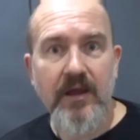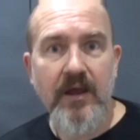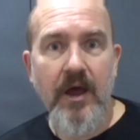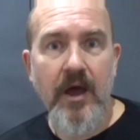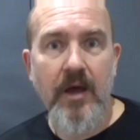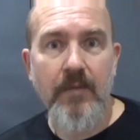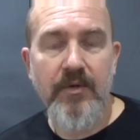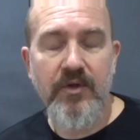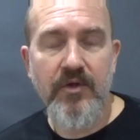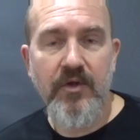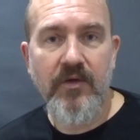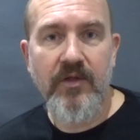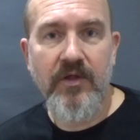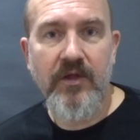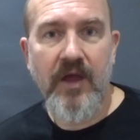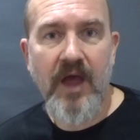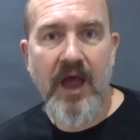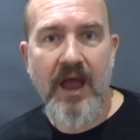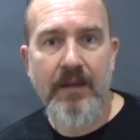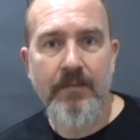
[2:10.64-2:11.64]
produced a
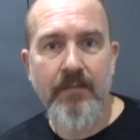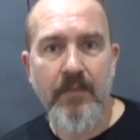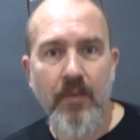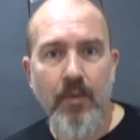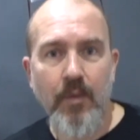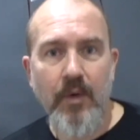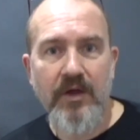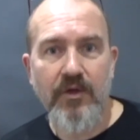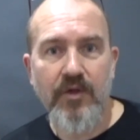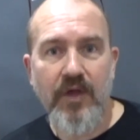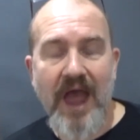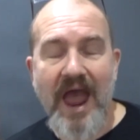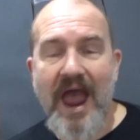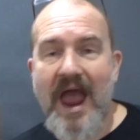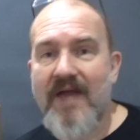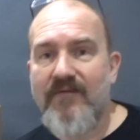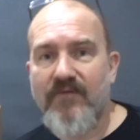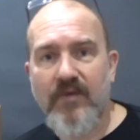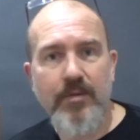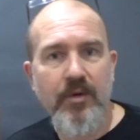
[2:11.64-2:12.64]
game which
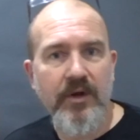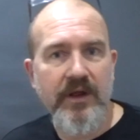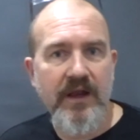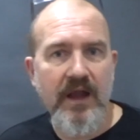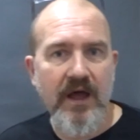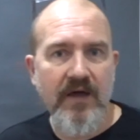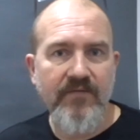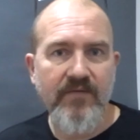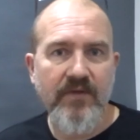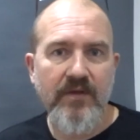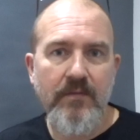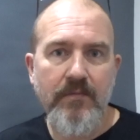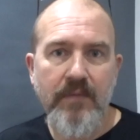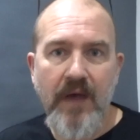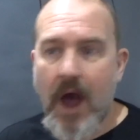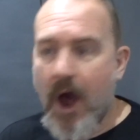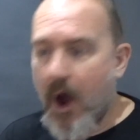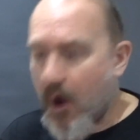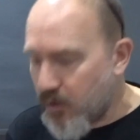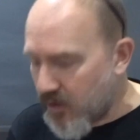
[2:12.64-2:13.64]
everybody loved,
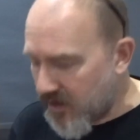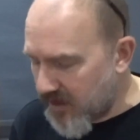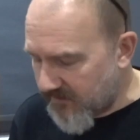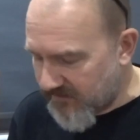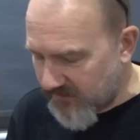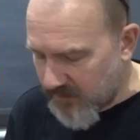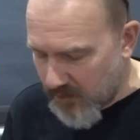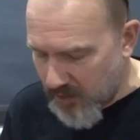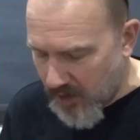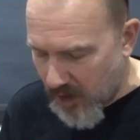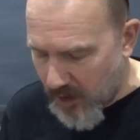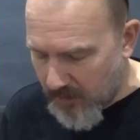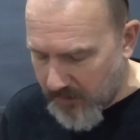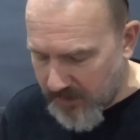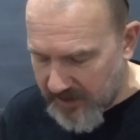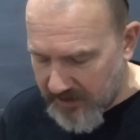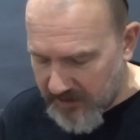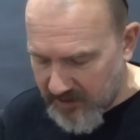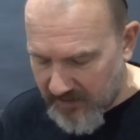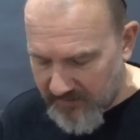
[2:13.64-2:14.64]
but only a few
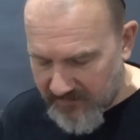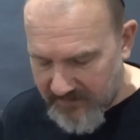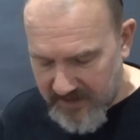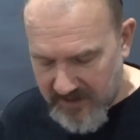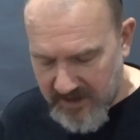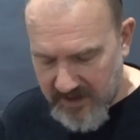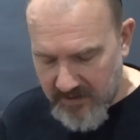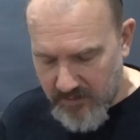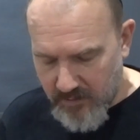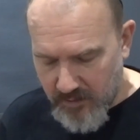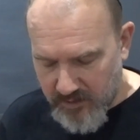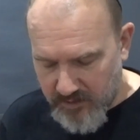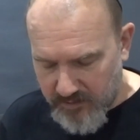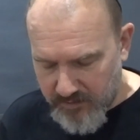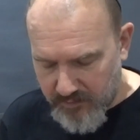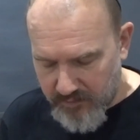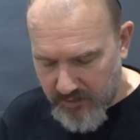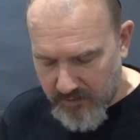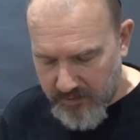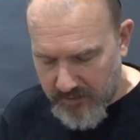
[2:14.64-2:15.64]
copies. I think it was
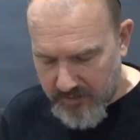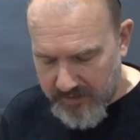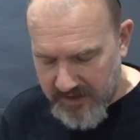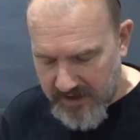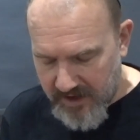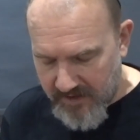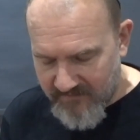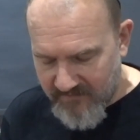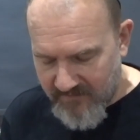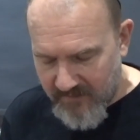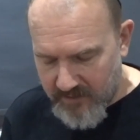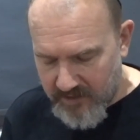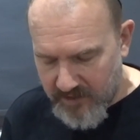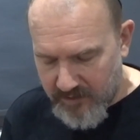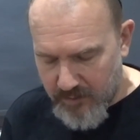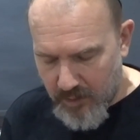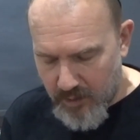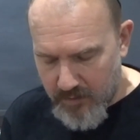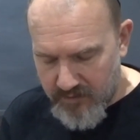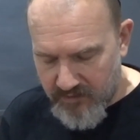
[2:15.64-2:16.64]
probably a very
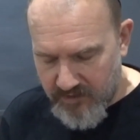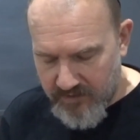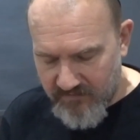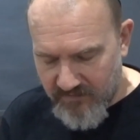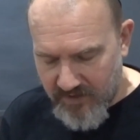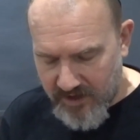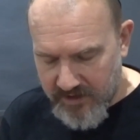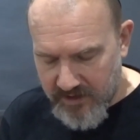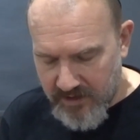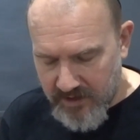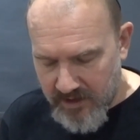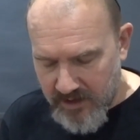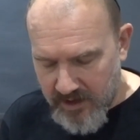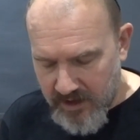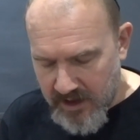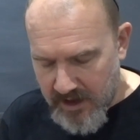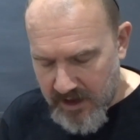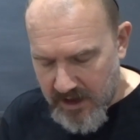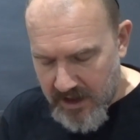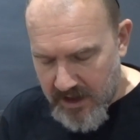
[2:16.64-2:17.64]
small print run.
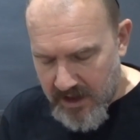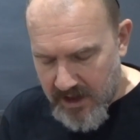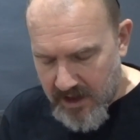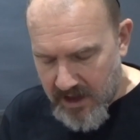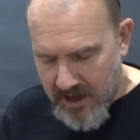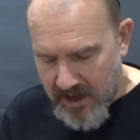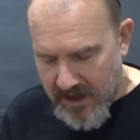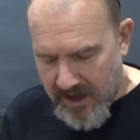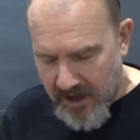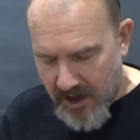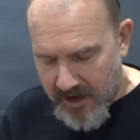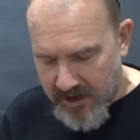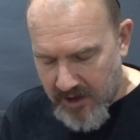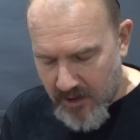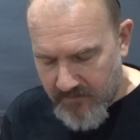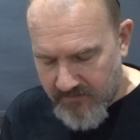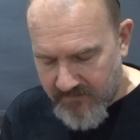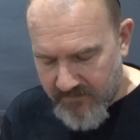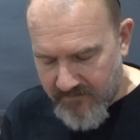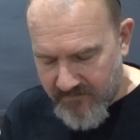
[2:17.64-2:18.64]
I
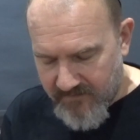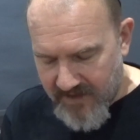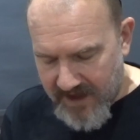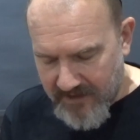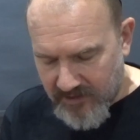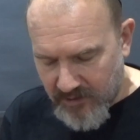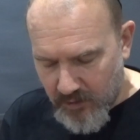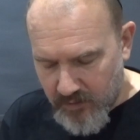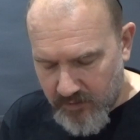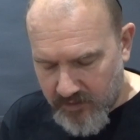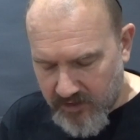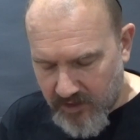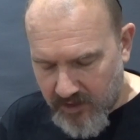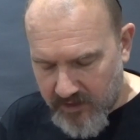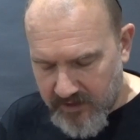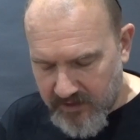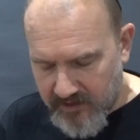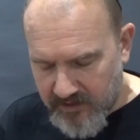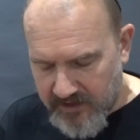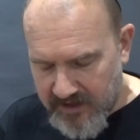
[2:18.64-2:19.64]
know for a fact also
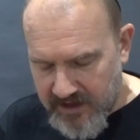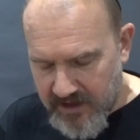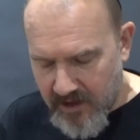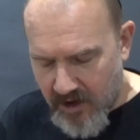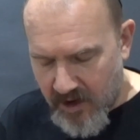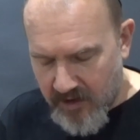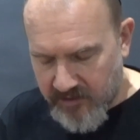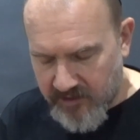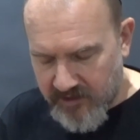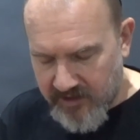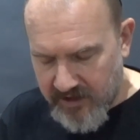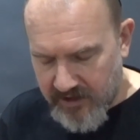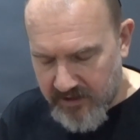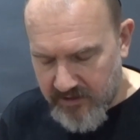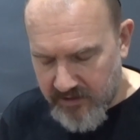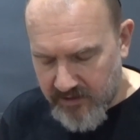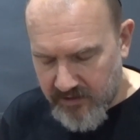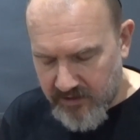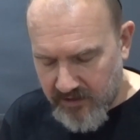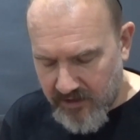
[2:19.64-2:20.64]
it's Z
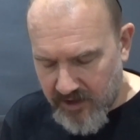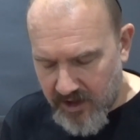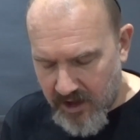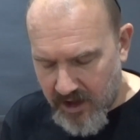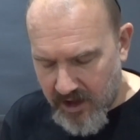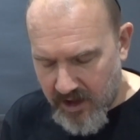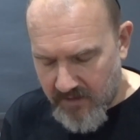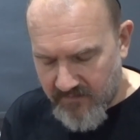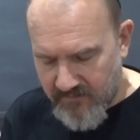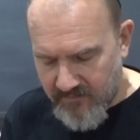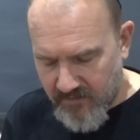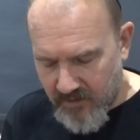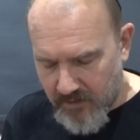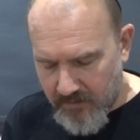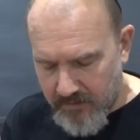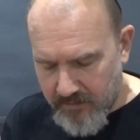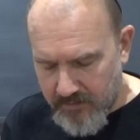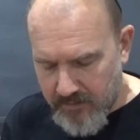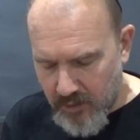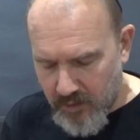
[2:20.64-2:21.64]
Garcia's
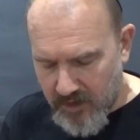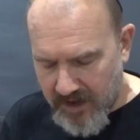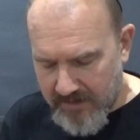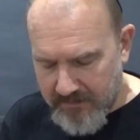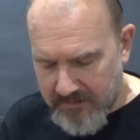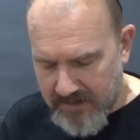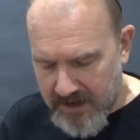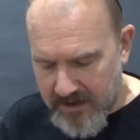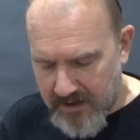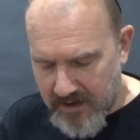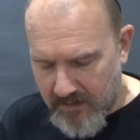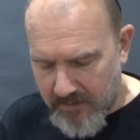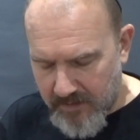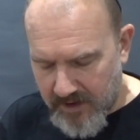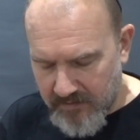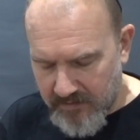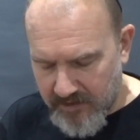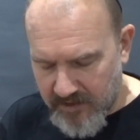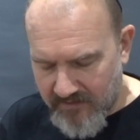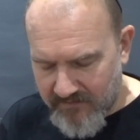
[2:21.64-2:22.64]
from Board Game Geek,
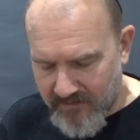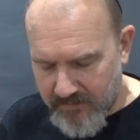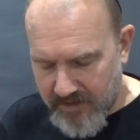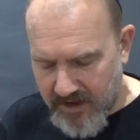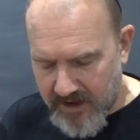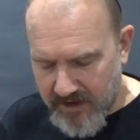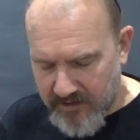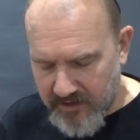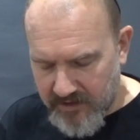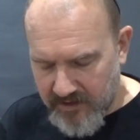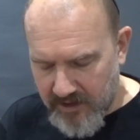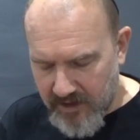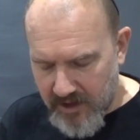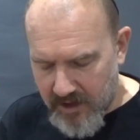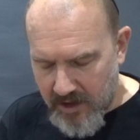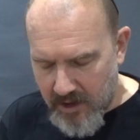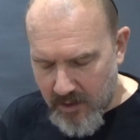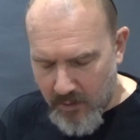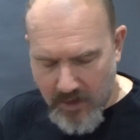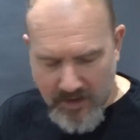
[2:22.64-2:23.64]
amongst other places,
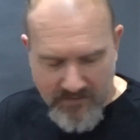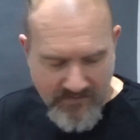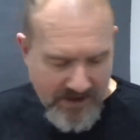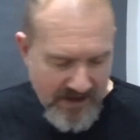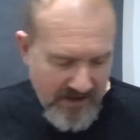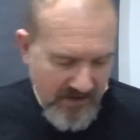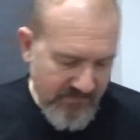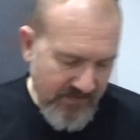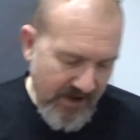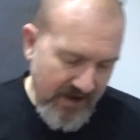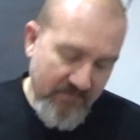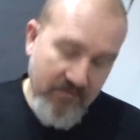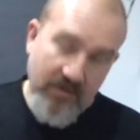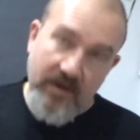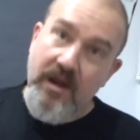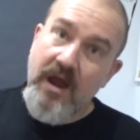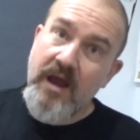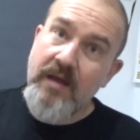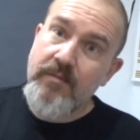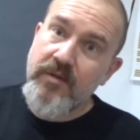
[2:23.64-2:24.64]
one of his favourite
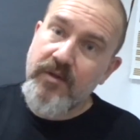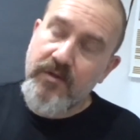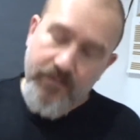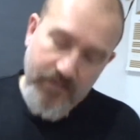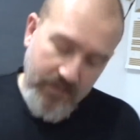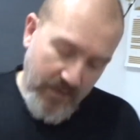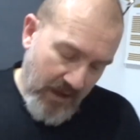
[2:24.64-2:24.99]
games.